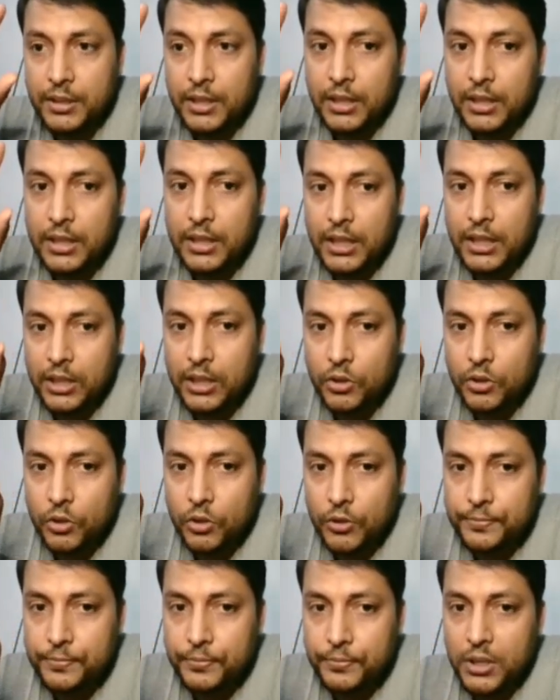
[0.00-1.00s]
layer
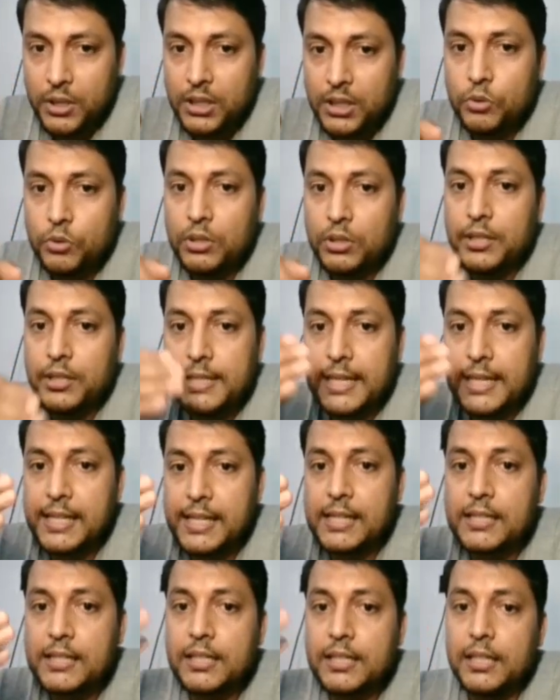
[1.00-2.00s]
of follicular
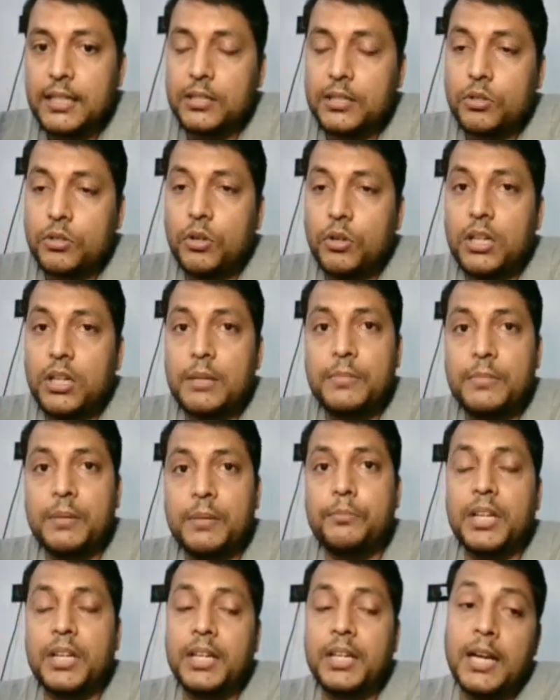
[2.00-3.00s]
cells is called
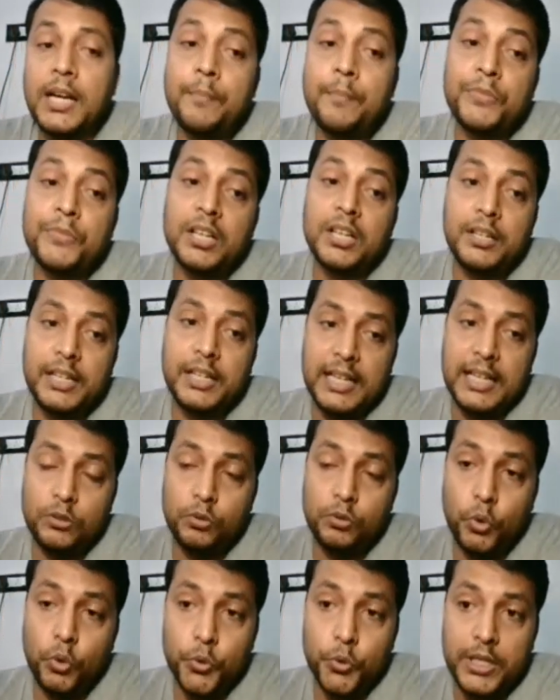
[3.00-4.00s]
membrana
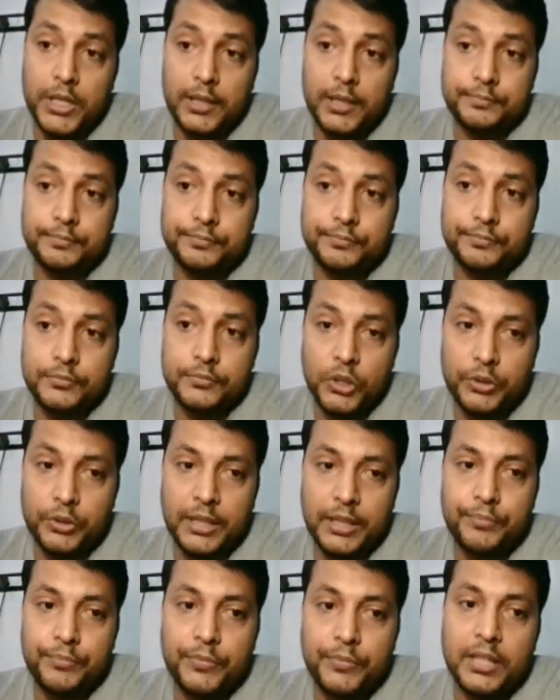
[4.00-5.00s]
granulosa. Okay,
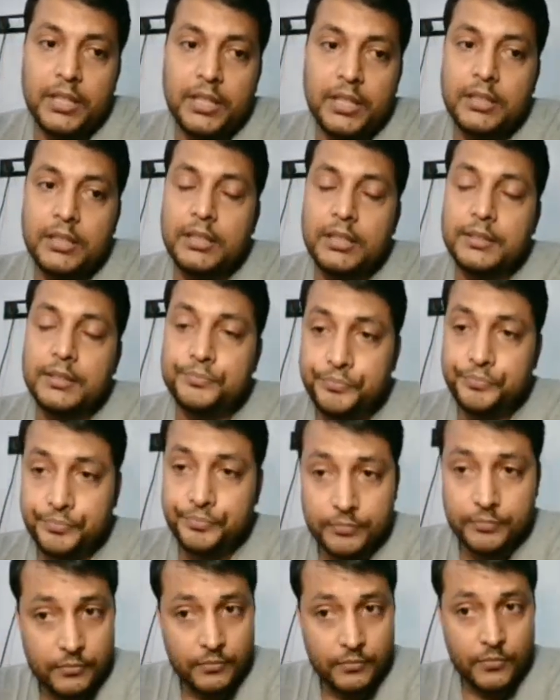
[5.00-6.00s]

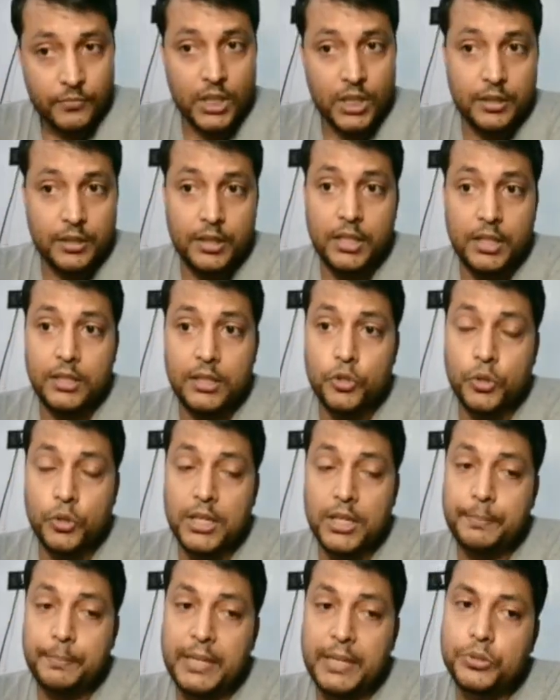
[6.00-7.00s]
the zona
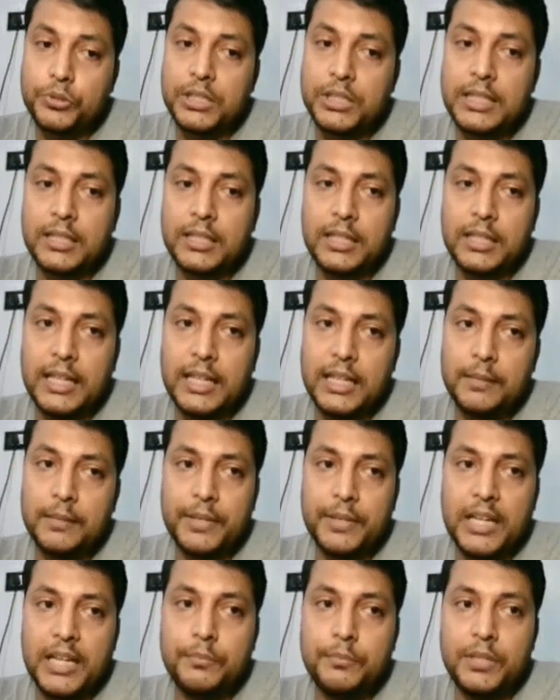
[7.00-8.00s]
pellucida and
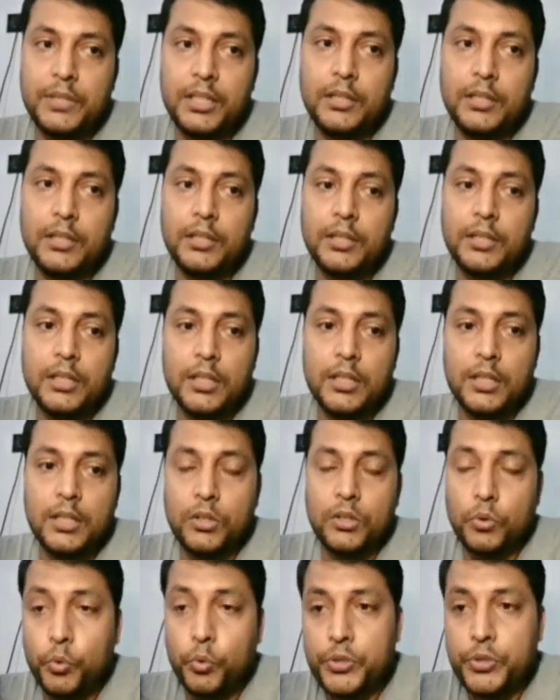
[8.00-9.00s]
primary
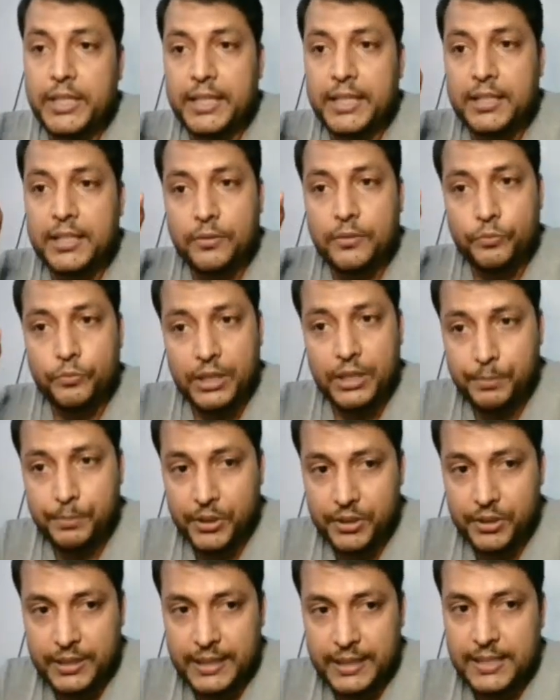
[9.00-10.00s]
oocyte will
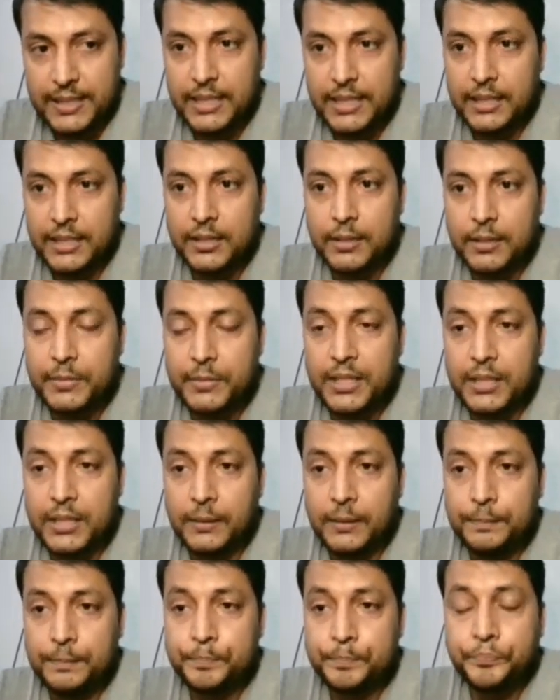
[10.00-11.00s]
persist in the middle.
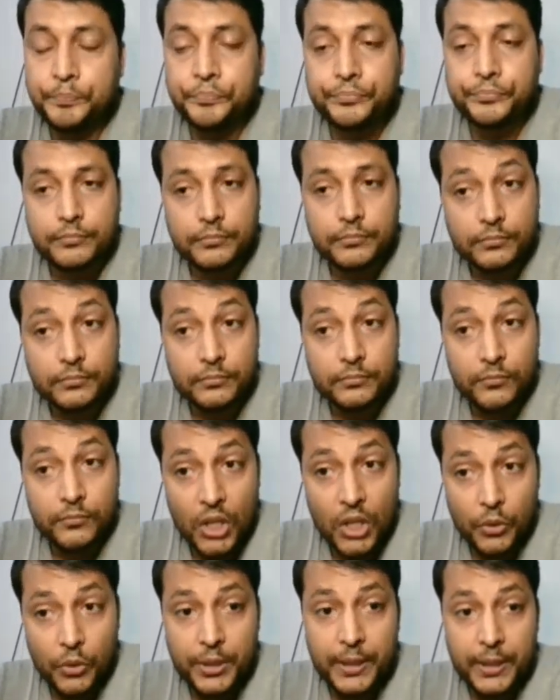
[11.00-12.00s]

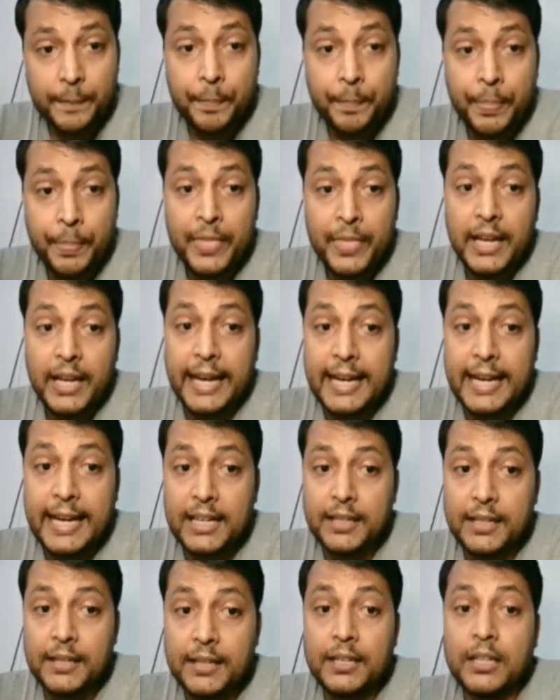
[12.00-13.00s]
Okay, at
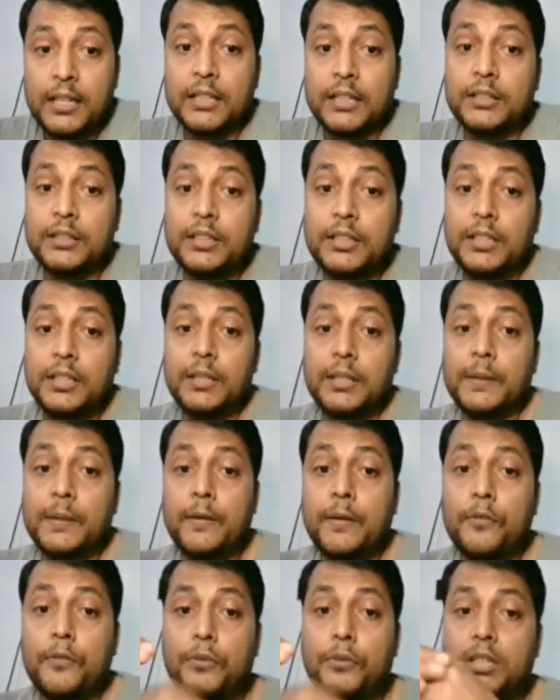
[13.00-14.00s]
the
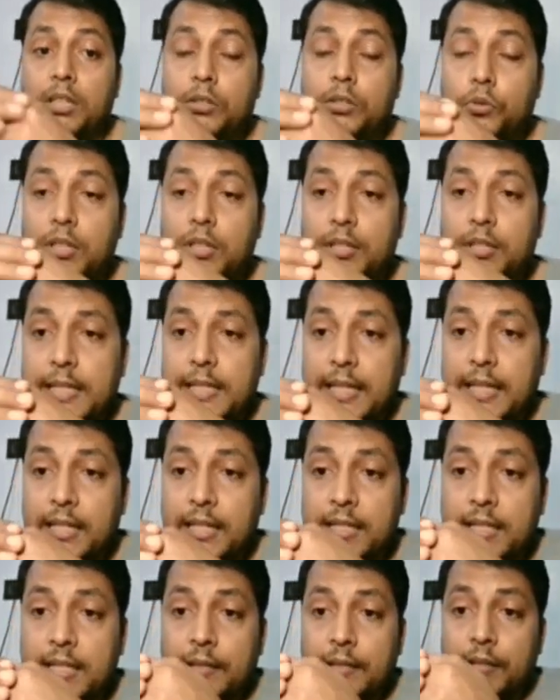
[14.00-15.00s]
follicular
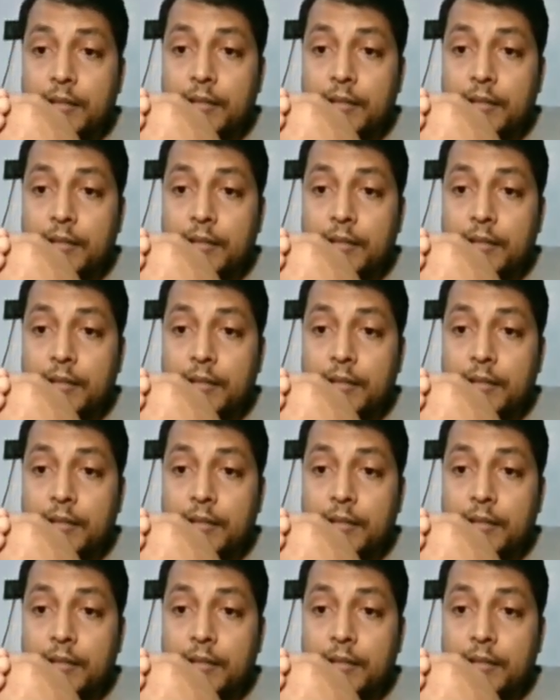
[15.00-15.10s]
cells,